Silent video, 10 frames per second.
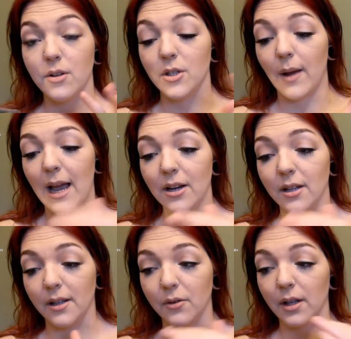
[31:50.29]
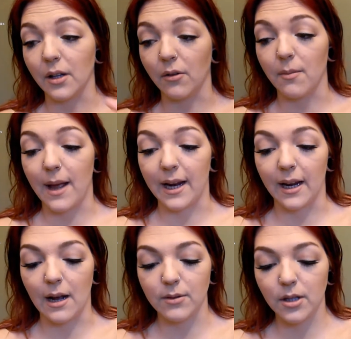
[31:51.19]
So I had to literally glue them back
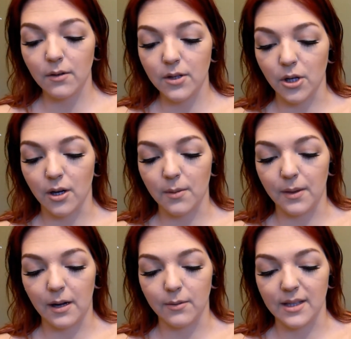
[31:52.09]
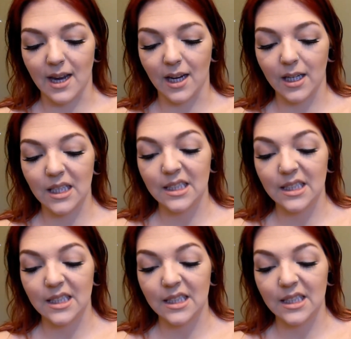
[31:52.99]
in. I was gonna return it, but then I was like,